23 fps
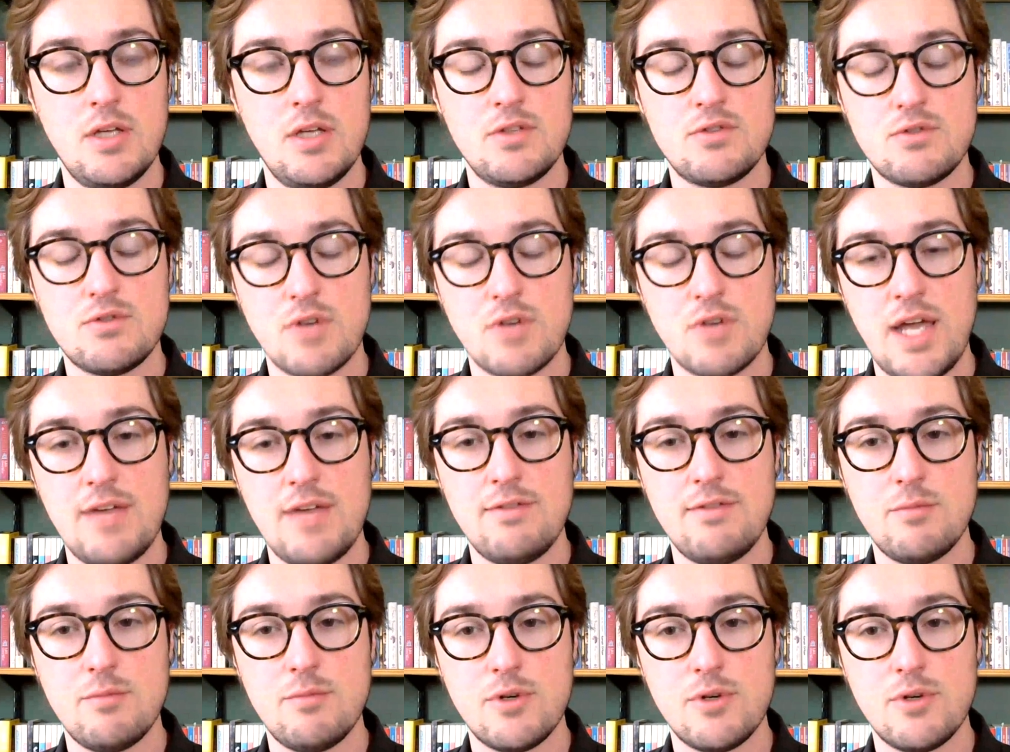strive
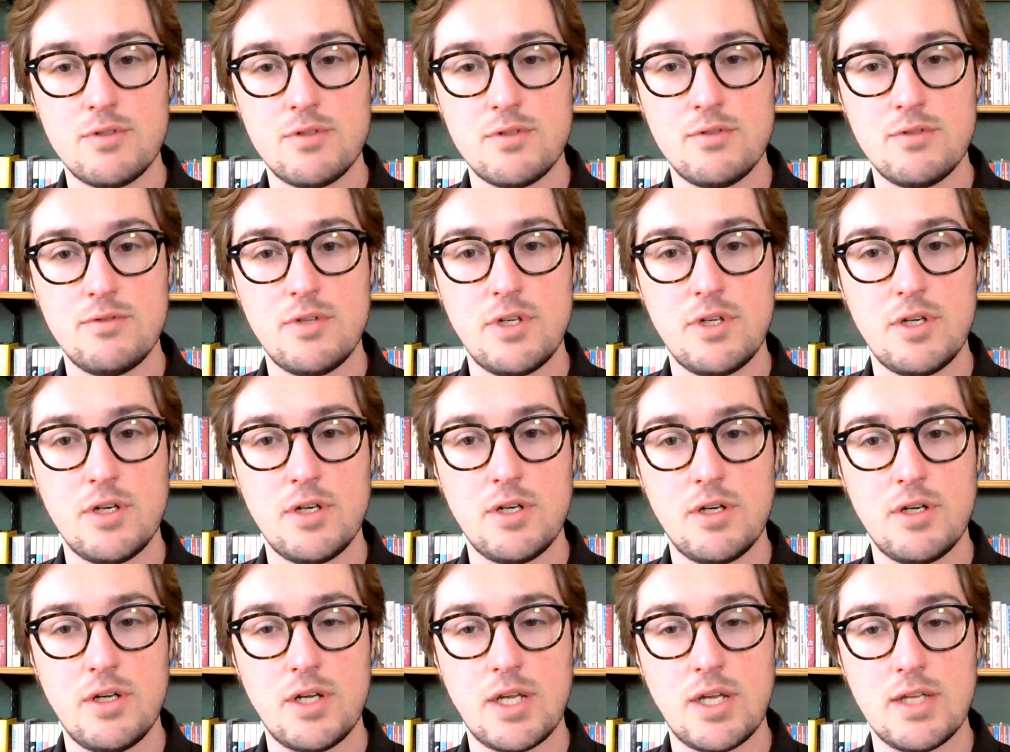and
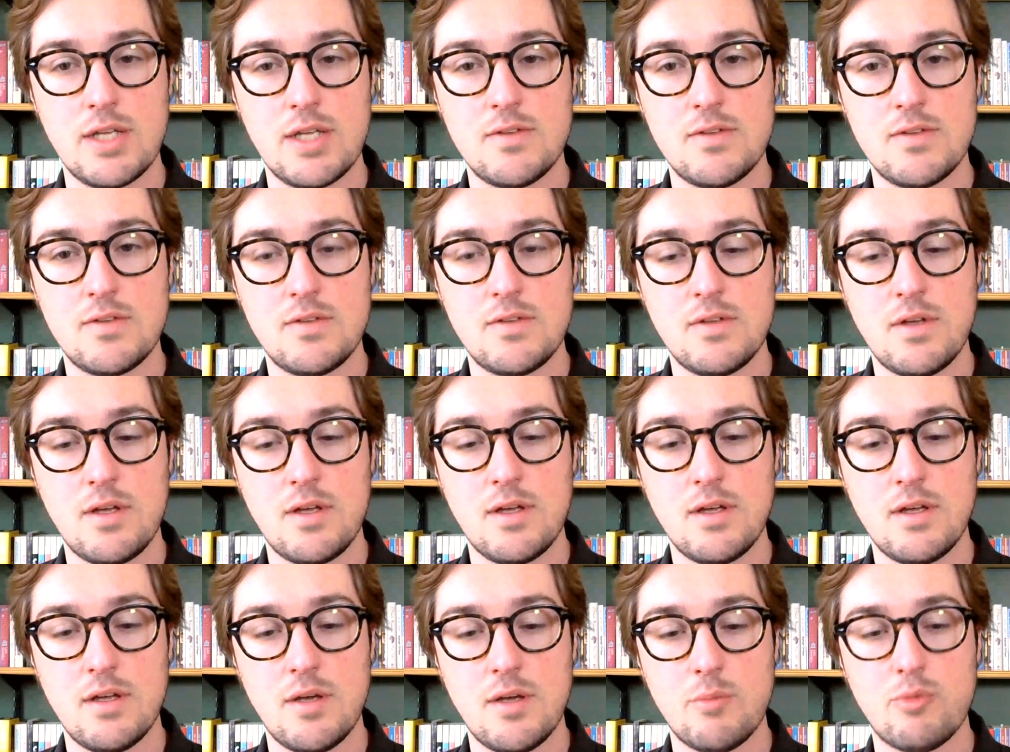persevere against
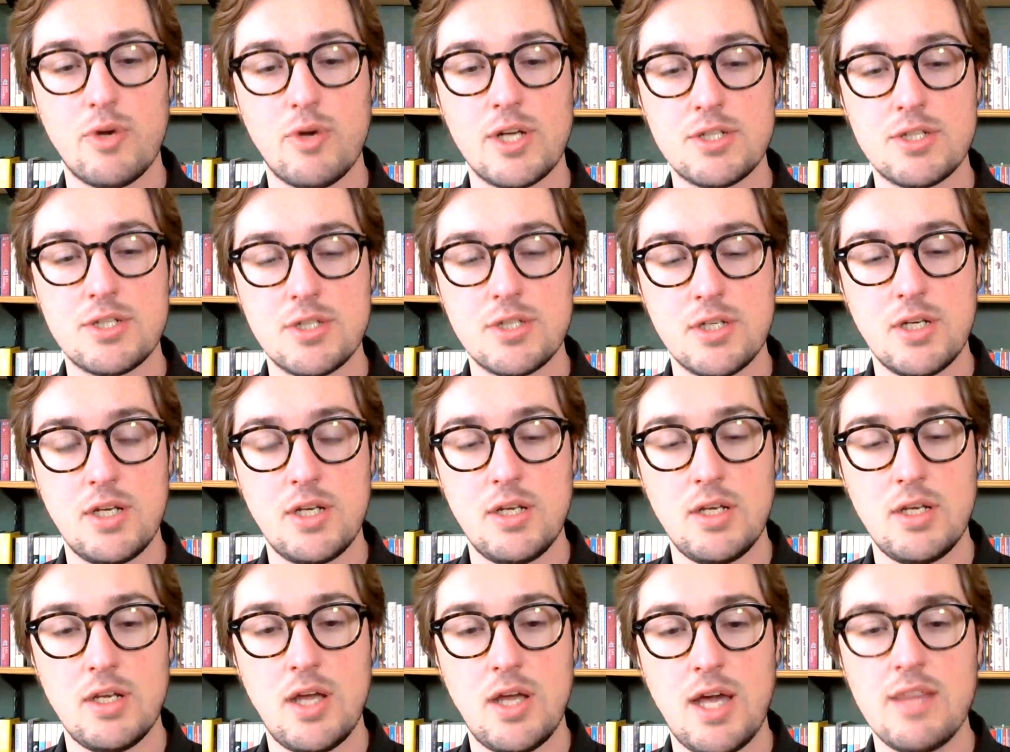uh, oppression
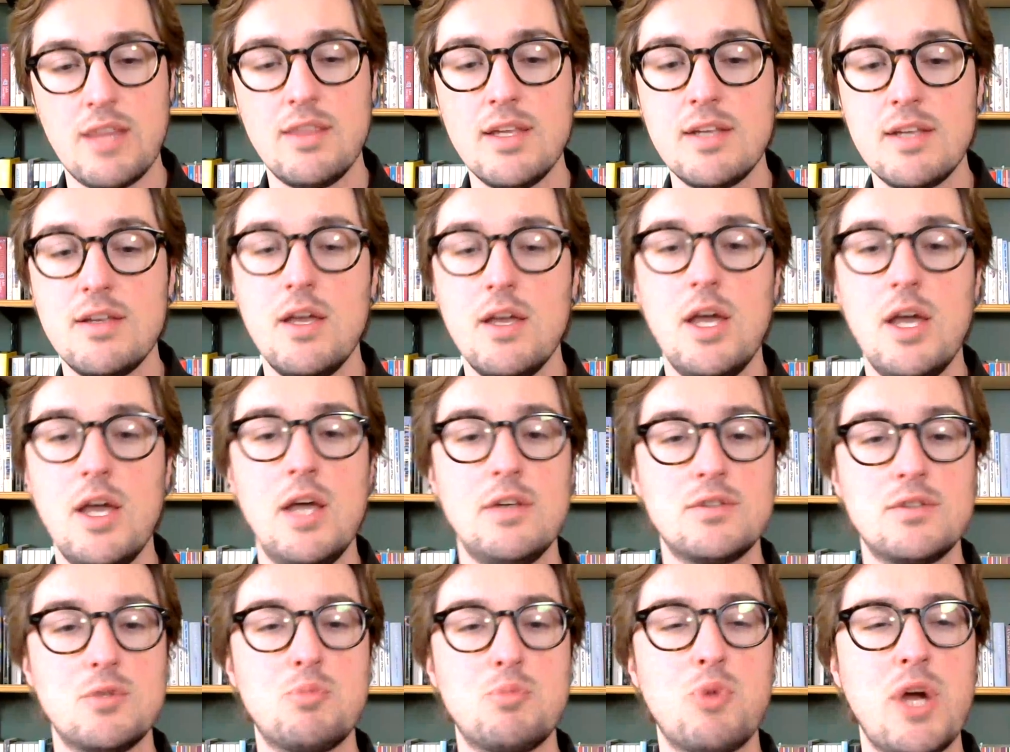in i think
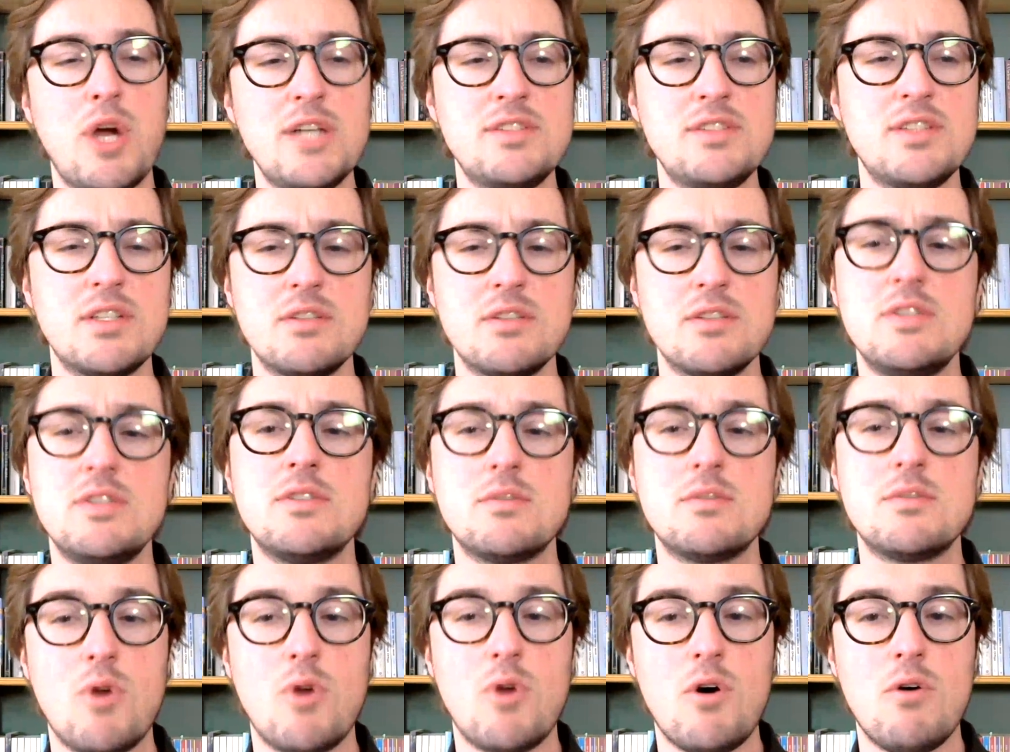surprisingly
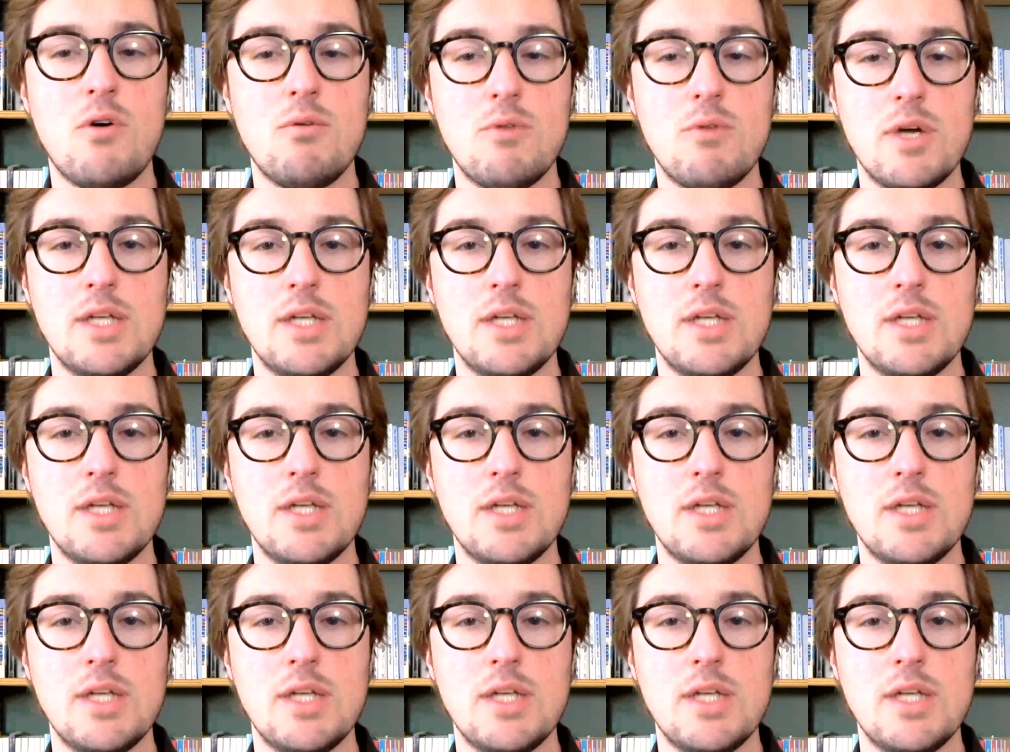small